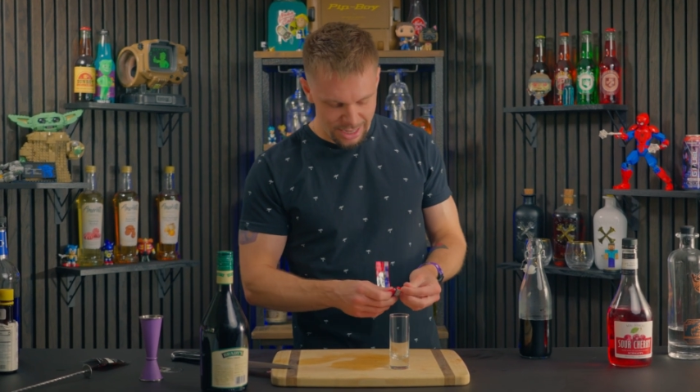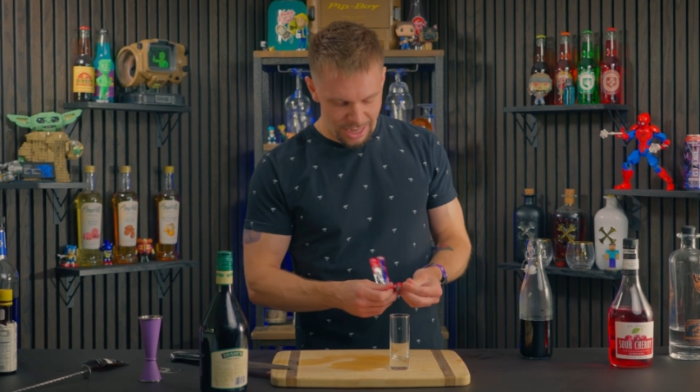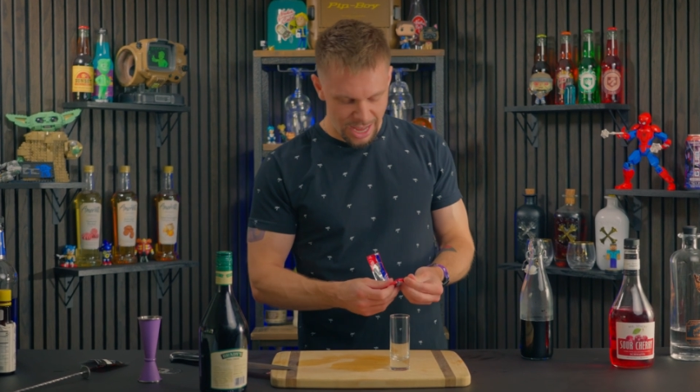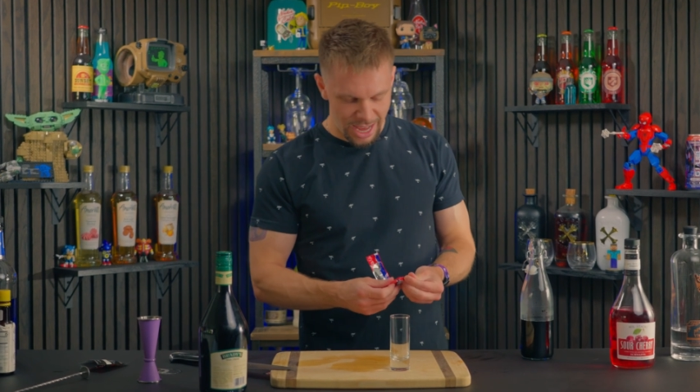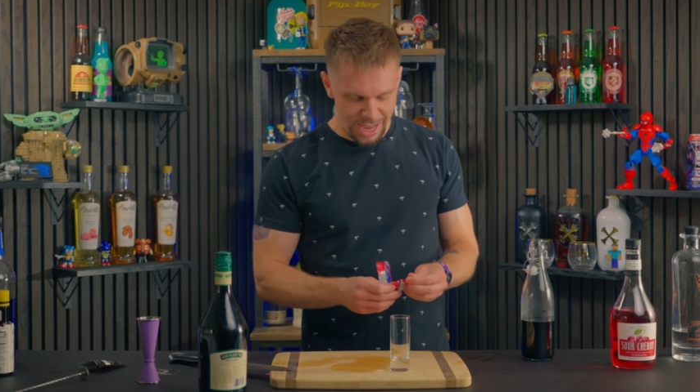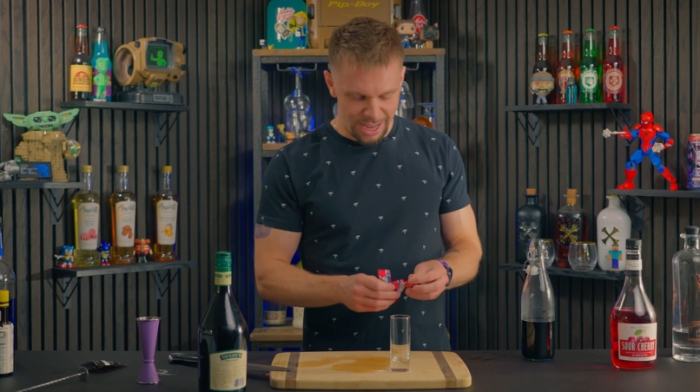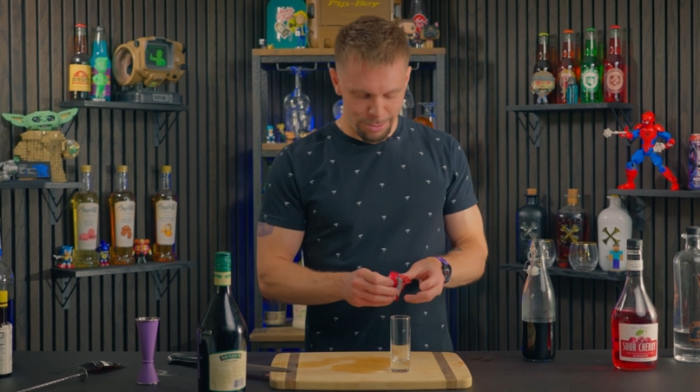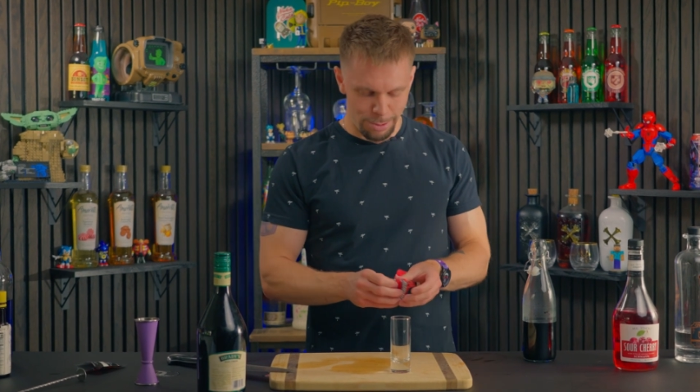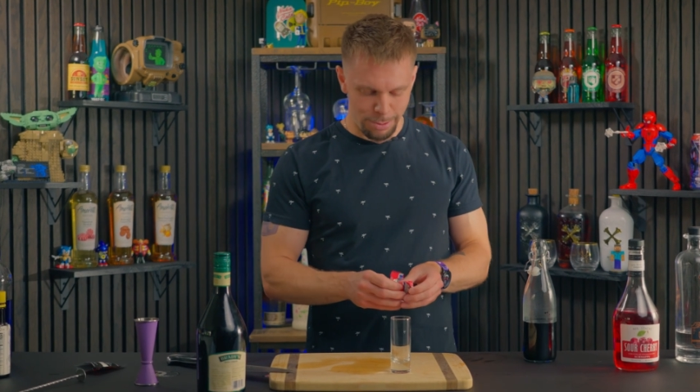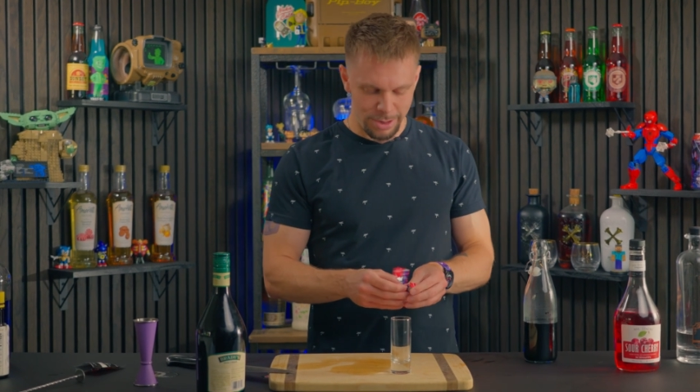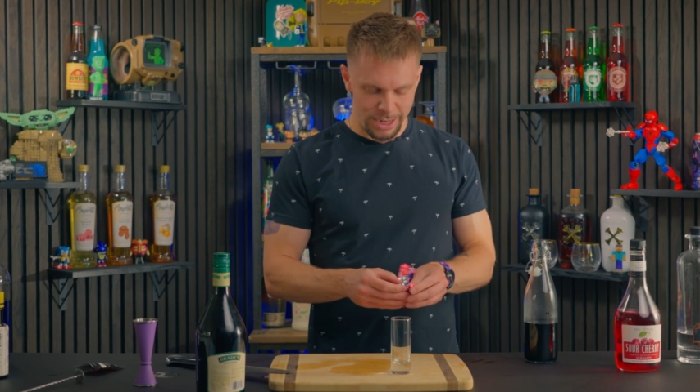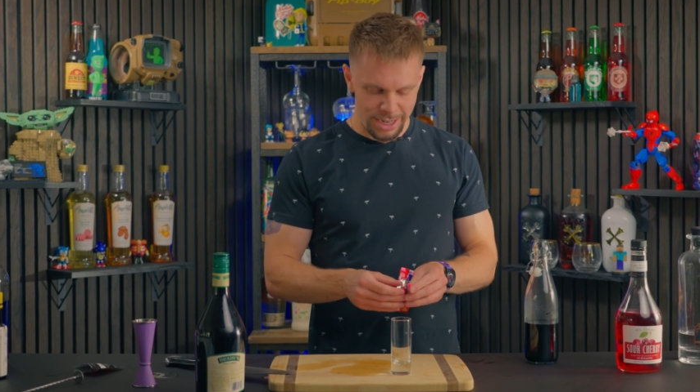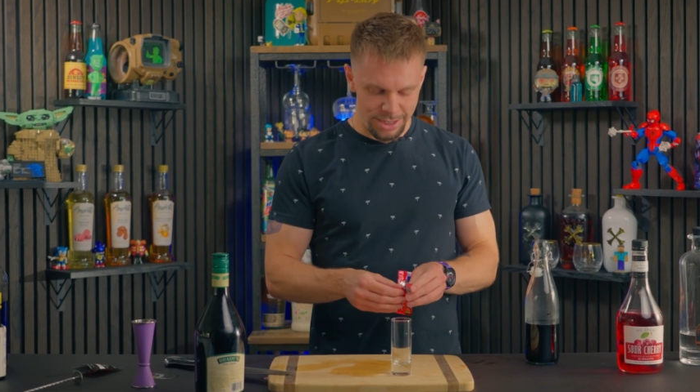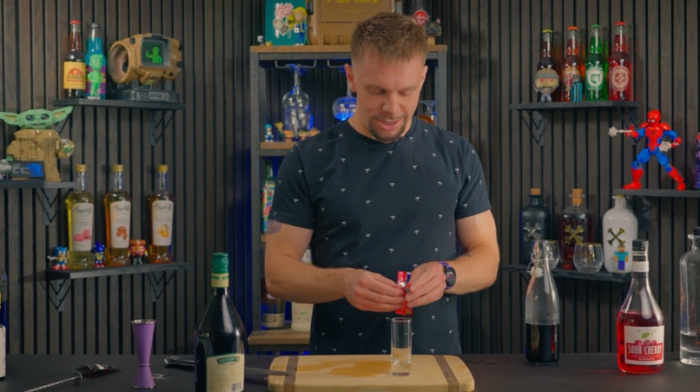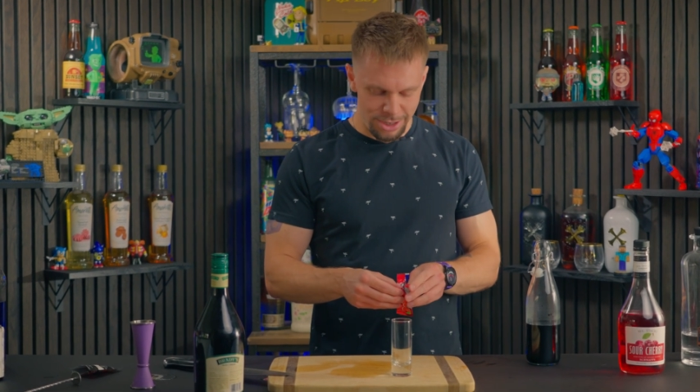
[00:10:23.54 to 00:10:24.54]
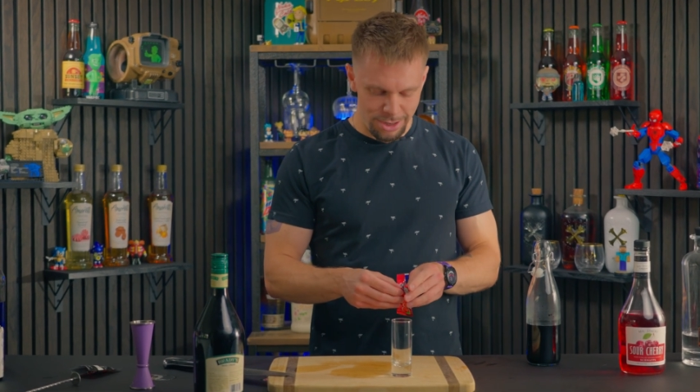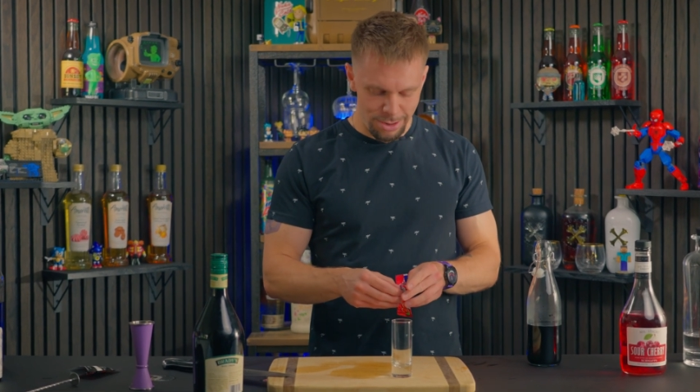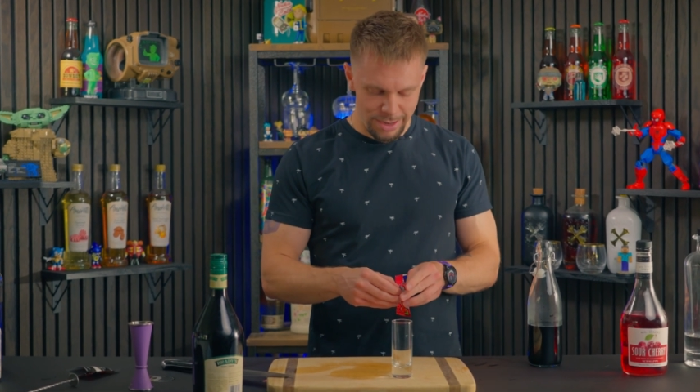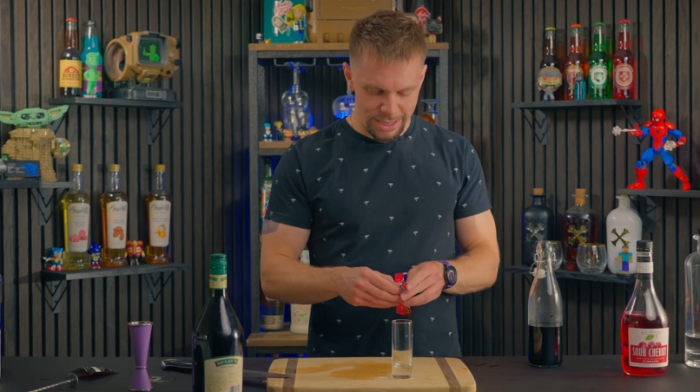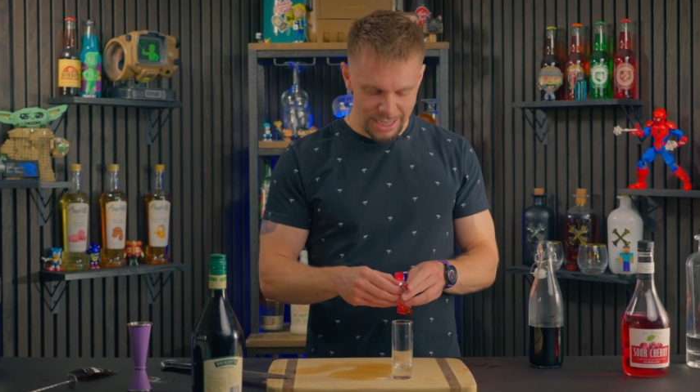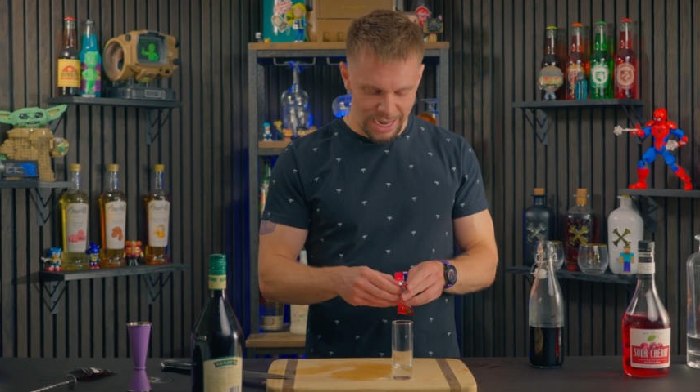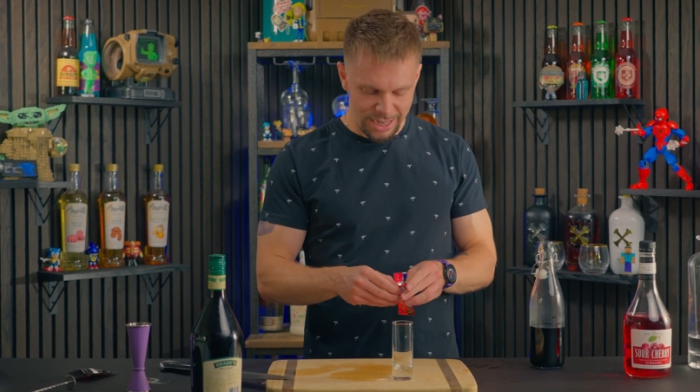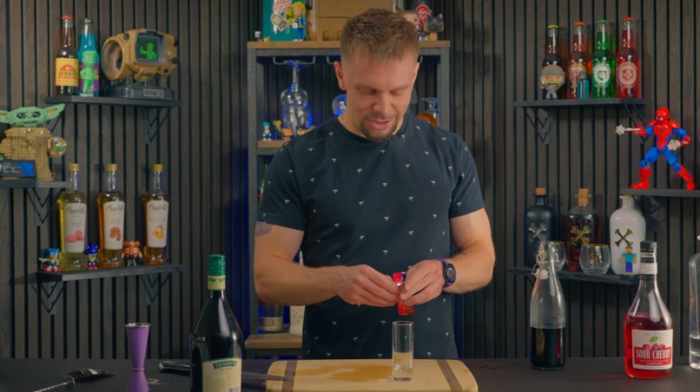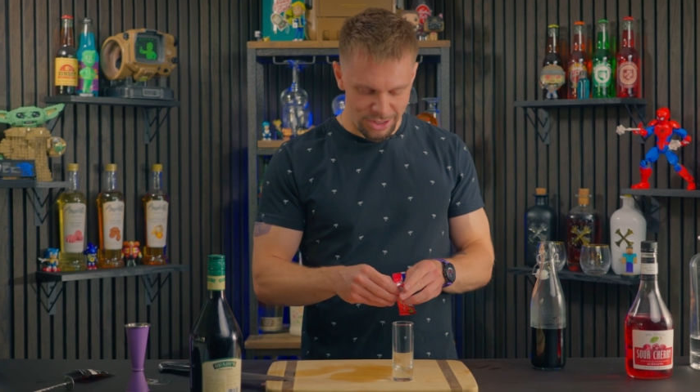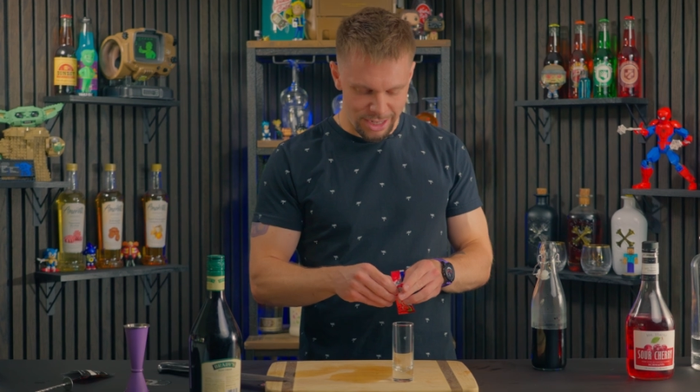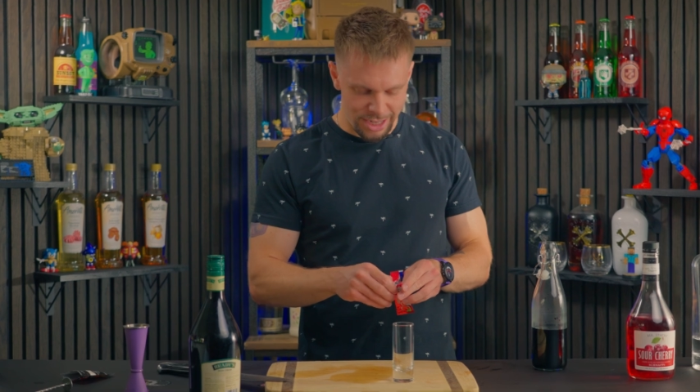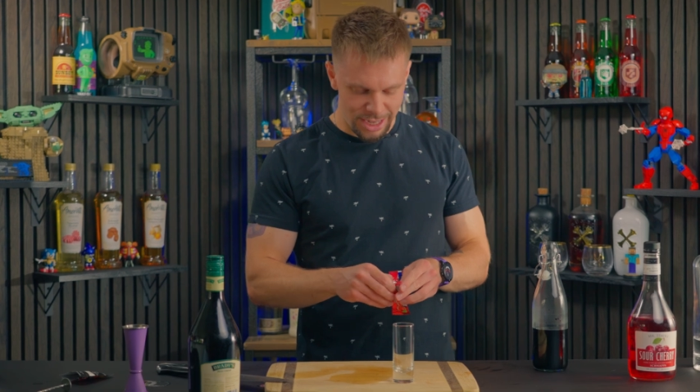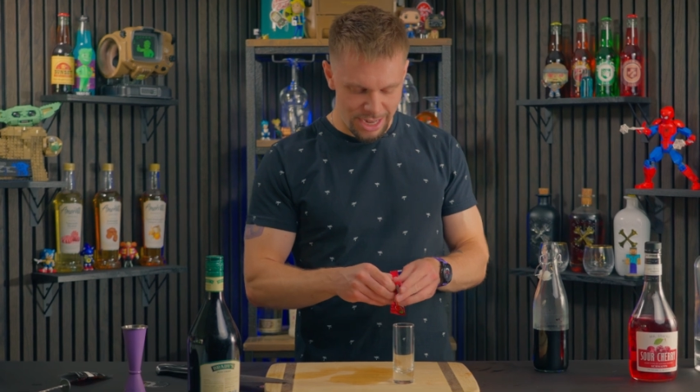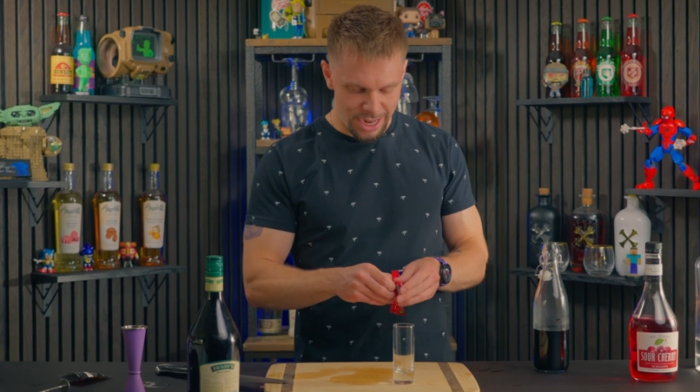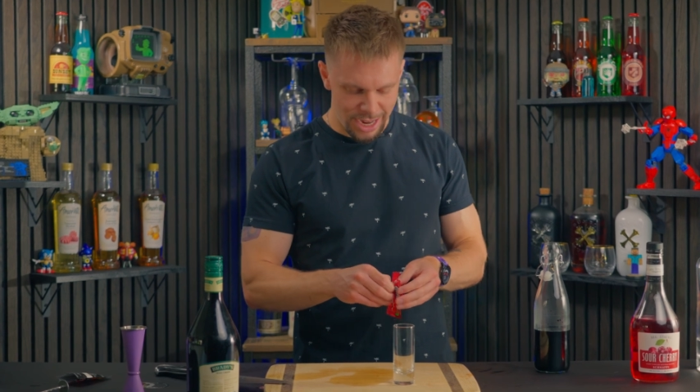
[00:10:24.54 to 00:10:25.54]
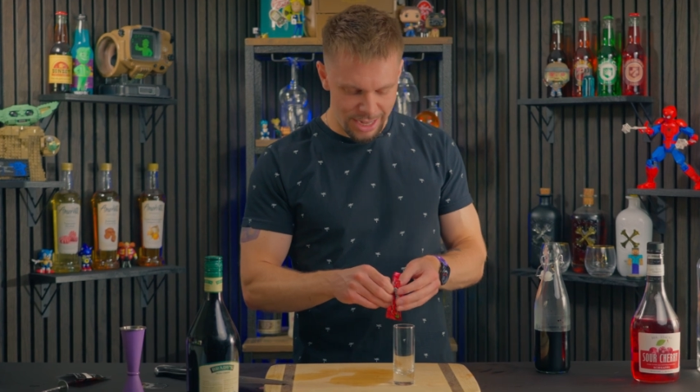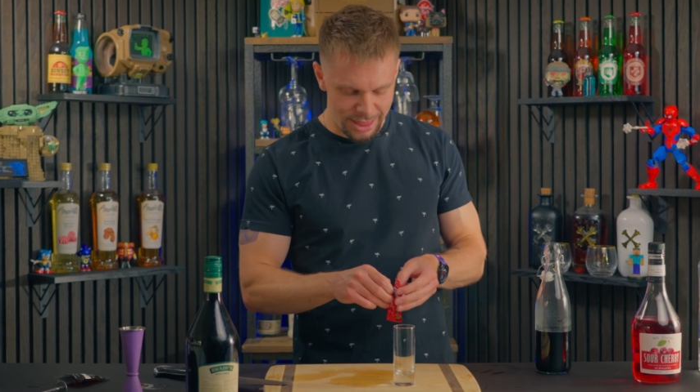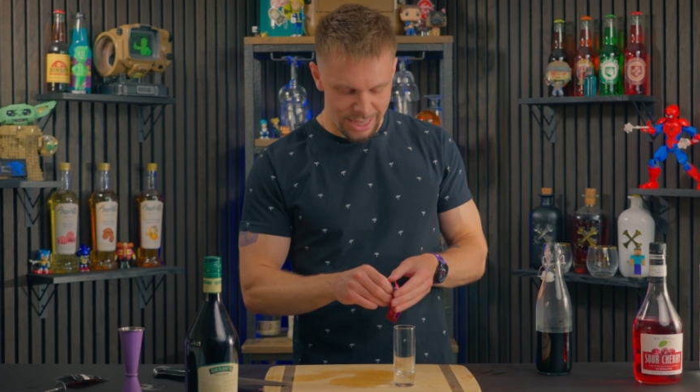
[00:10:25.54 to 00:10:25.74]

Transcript: And what we're gonna do is actually cut